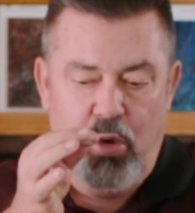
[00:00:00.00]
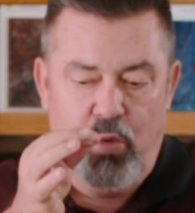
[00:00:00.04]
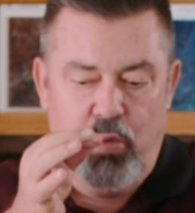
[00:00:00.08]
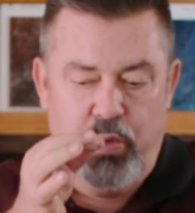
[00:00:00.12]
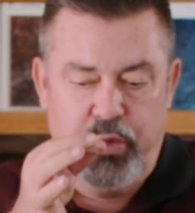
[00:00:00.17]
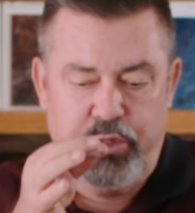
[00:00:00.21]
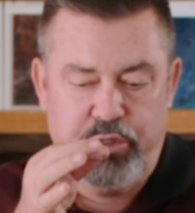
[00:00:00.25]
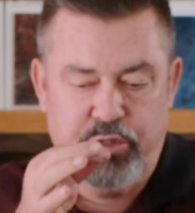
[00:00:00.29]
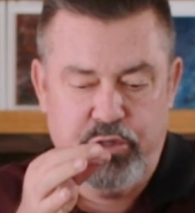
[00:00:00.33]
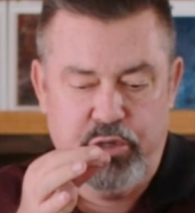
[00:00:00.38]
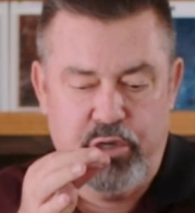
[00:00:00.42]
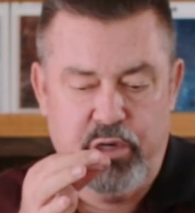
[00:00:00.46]

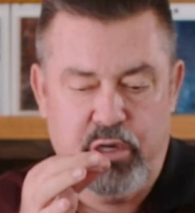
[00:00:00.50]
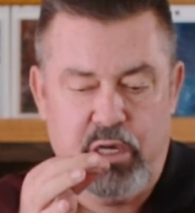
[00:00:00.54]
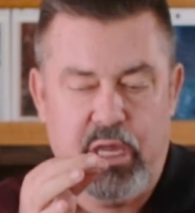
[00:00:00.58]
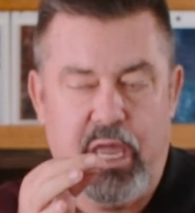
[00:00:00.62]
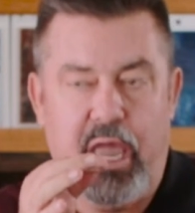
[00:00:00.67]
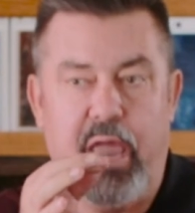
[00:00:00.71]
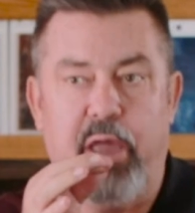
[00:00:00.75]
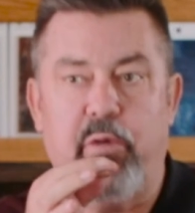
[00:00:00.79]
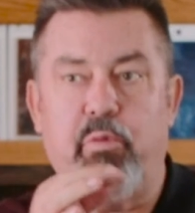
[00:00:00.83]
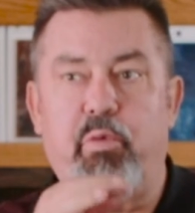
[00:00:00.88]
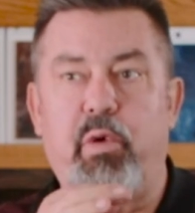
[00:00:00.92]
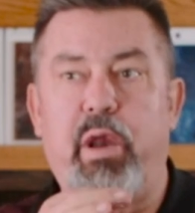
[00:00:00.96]
we took
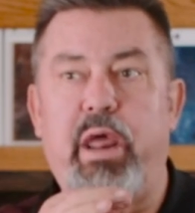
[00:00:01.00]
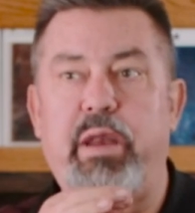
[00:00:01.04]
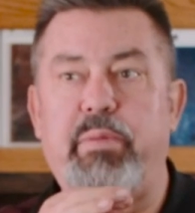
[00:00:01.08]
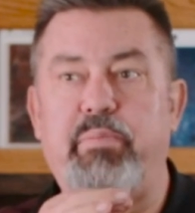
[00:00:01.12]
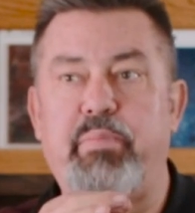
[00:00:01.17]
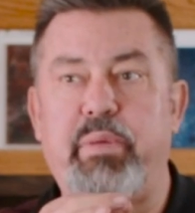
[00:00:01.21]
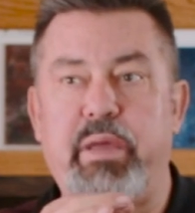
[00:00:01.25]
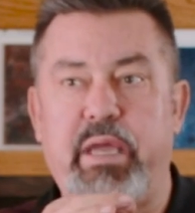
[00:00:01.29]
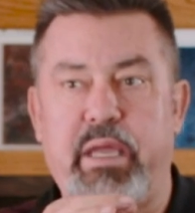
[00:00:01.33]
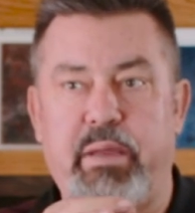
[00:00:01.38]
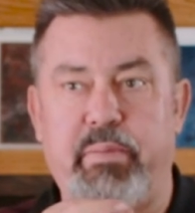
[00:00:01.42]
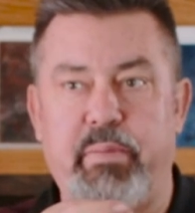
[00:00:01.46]
a
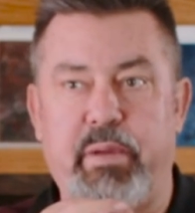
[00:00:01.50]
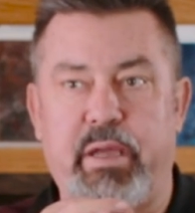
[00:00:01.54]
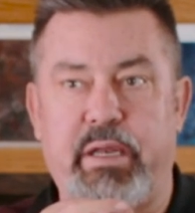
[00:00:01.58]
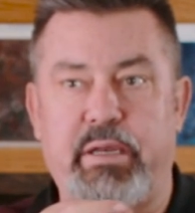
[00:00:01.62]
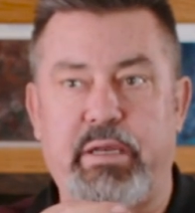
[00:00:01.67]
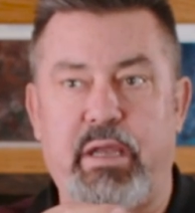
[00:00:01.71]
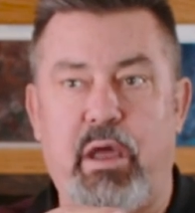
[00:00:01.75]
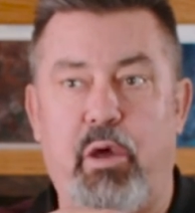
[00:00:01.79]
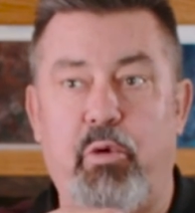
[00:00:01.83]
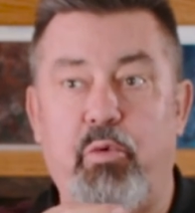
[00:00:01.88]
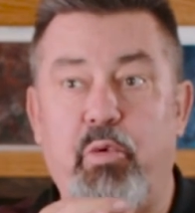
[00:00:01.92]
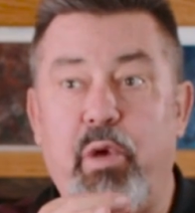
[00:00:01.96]
red pigment,
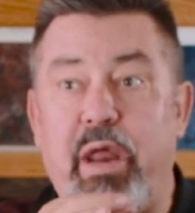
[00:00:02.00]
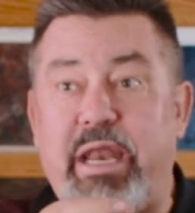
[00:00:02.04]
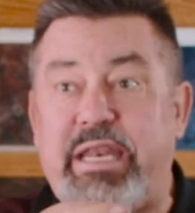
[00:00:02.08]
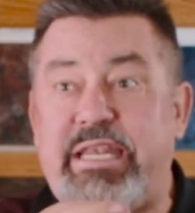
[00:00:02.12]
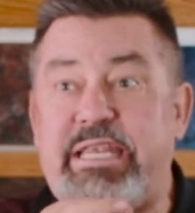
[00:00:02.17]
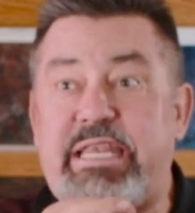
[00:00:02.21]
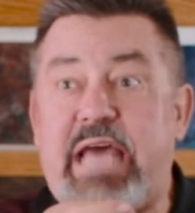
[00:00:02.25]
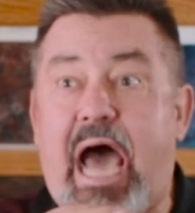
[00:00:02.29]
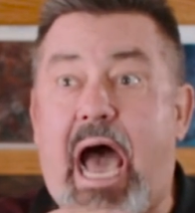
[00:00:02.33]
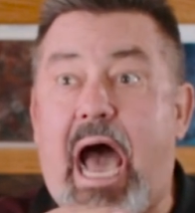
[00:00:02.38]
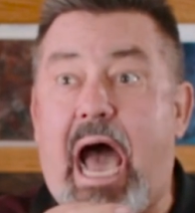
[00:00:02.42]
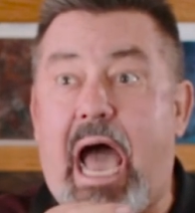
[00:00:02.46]
a
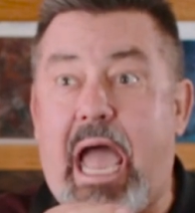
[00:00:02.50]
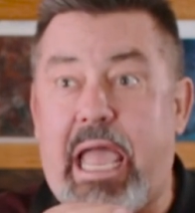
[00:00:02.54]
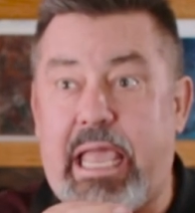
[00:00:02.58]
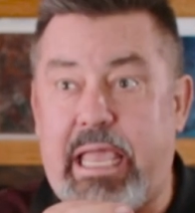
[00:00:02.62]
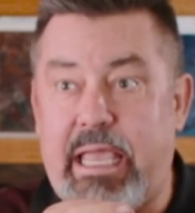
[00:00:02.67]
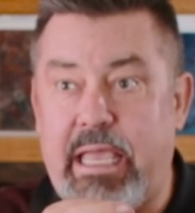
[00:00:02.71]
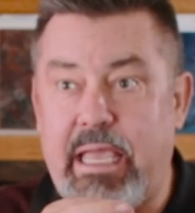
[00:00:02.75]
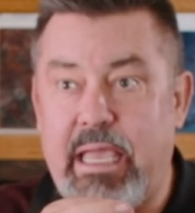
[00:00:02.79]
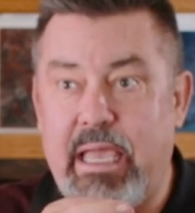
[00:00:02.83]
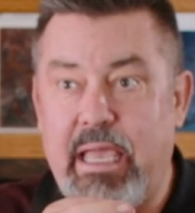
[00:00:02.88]
red dye,